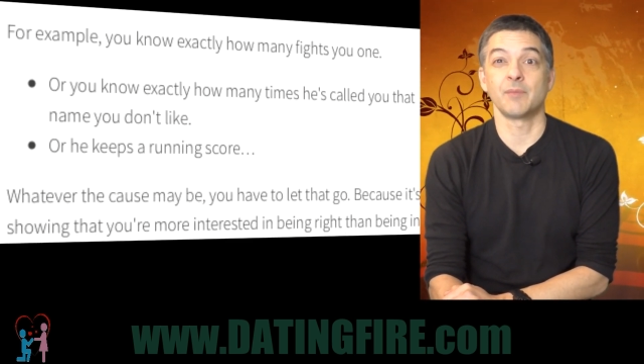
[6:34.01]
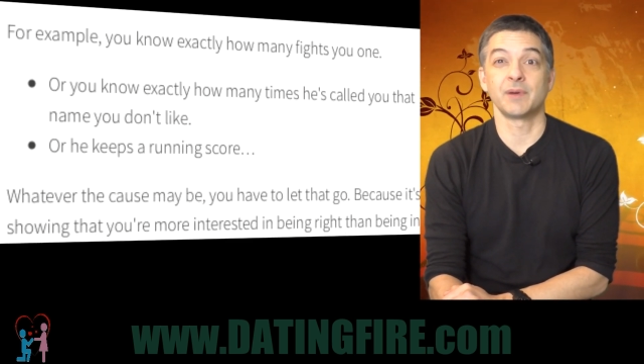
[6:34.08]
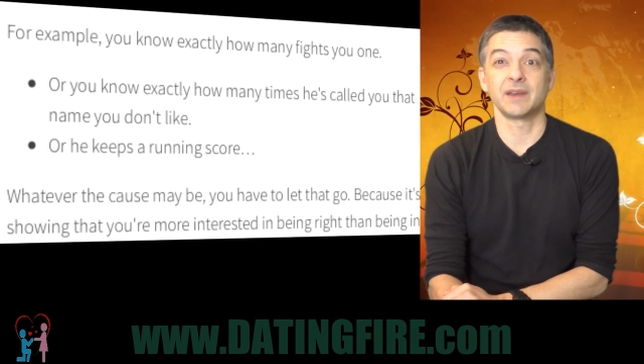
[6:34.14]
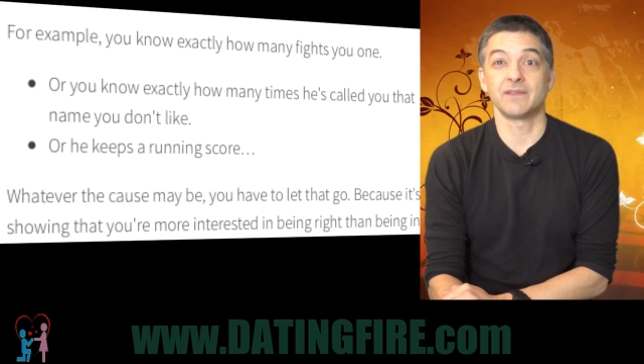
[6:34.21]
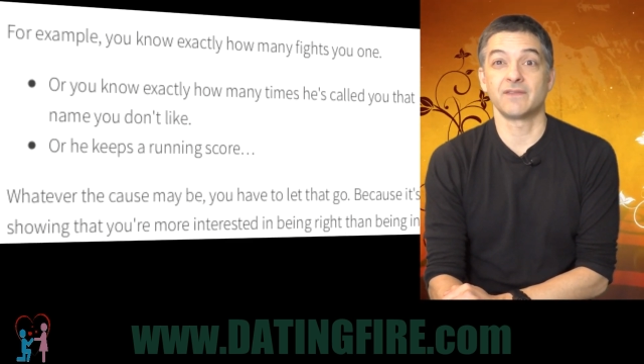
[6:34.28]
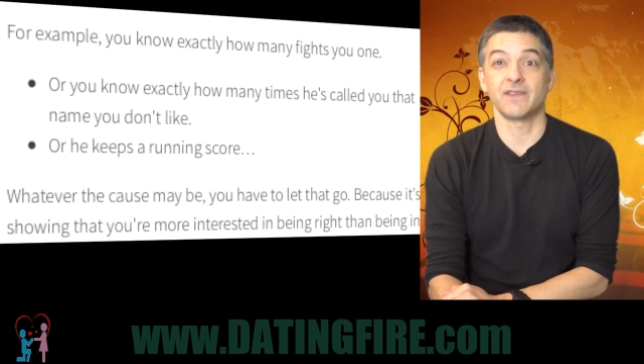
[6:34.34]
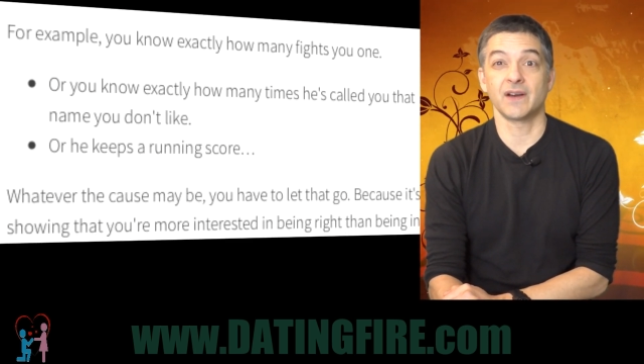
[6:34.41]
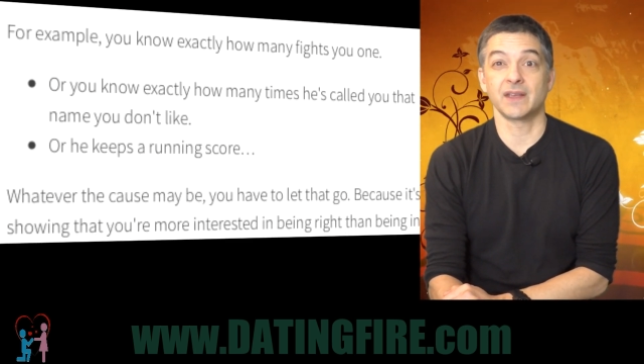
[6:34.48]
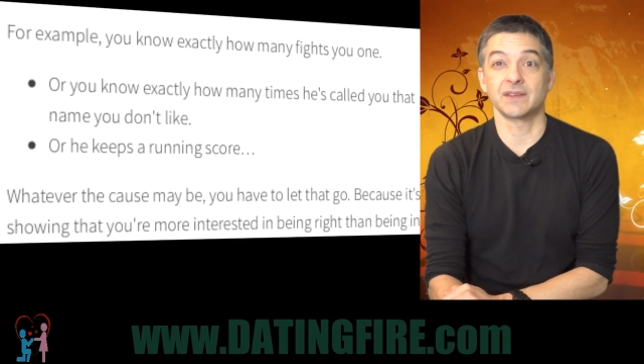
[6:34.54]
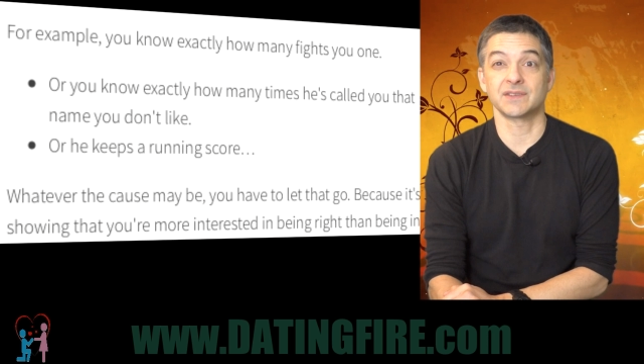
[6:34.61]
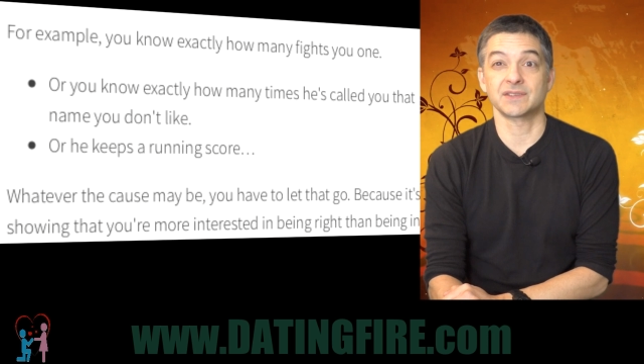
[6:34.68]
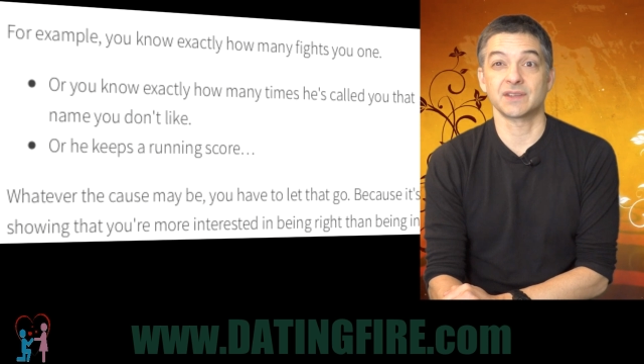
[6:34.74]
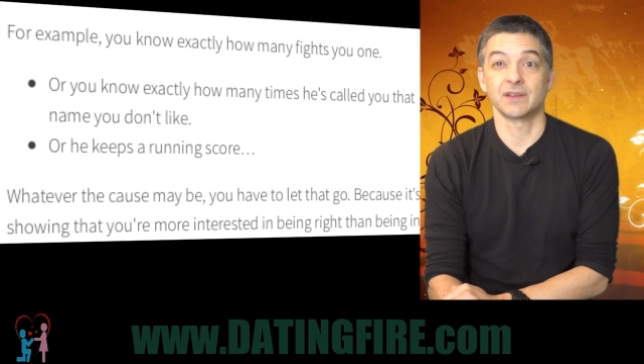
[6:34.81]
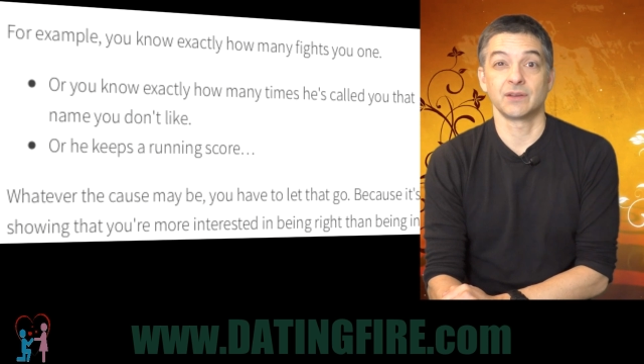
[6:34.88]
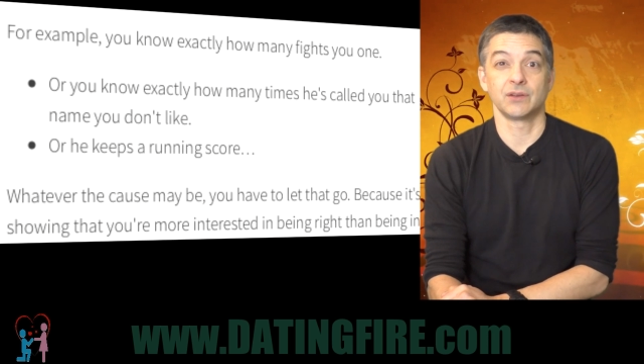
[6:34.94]
many
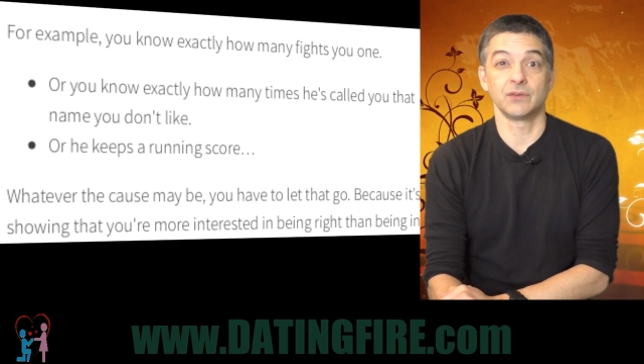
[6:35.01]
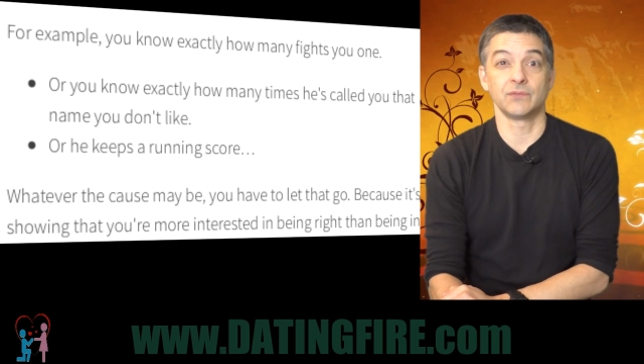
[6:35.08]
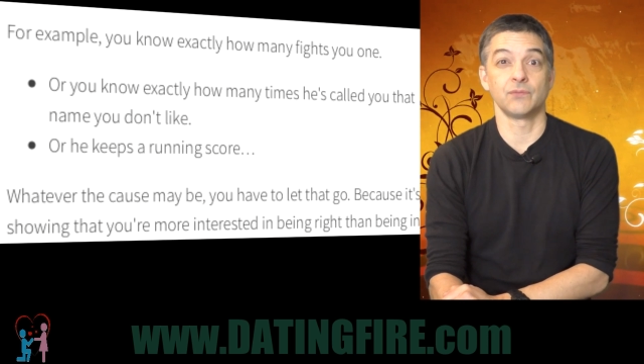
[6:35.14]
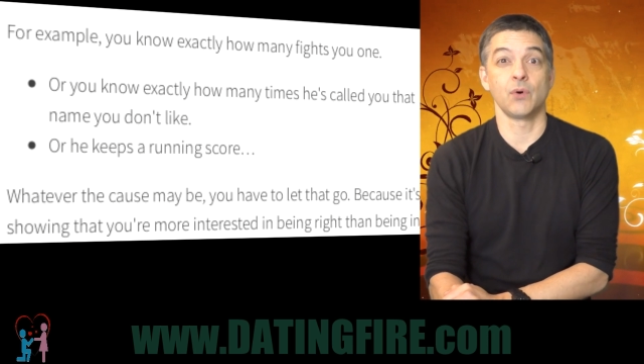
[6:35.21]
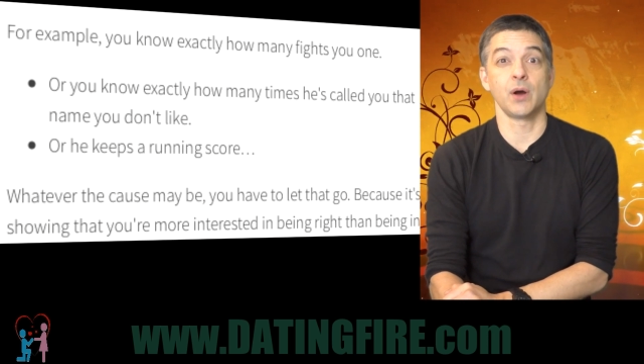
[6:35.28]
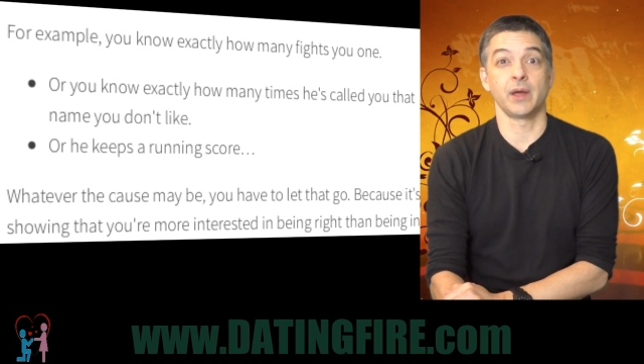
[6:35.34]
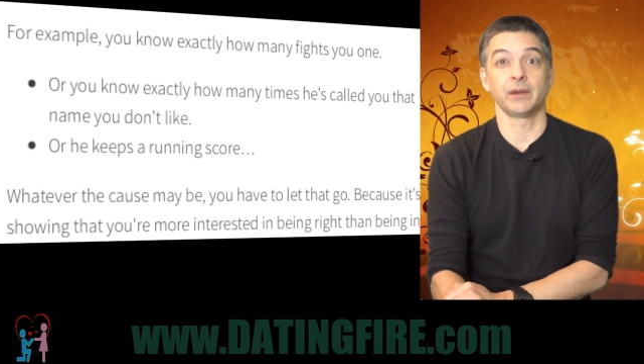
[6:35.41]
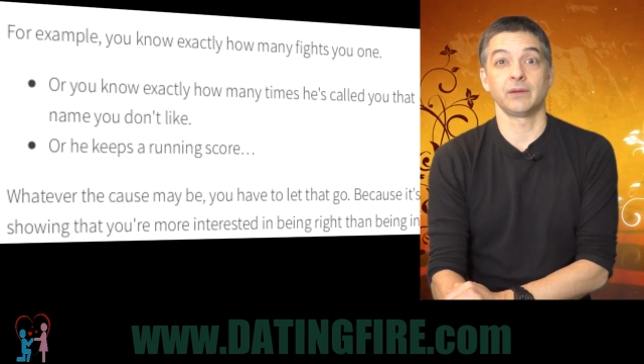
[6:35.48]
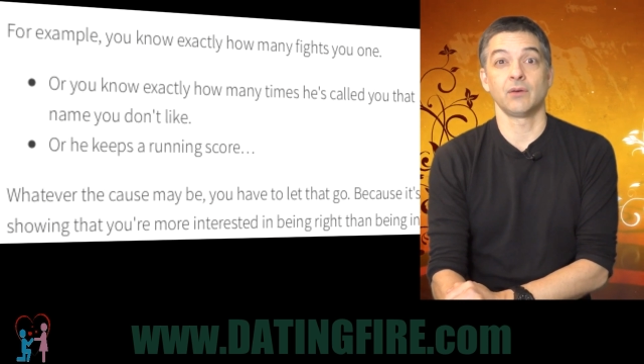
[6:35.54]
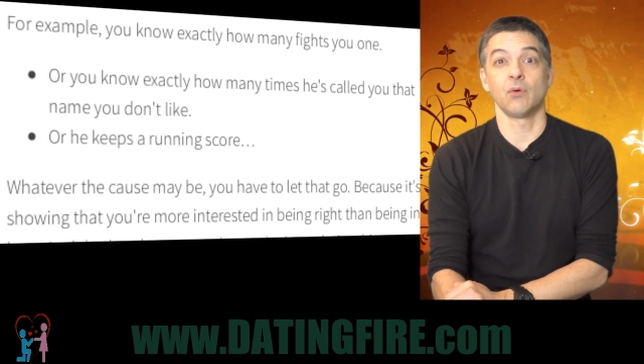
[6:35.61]
fights you've won,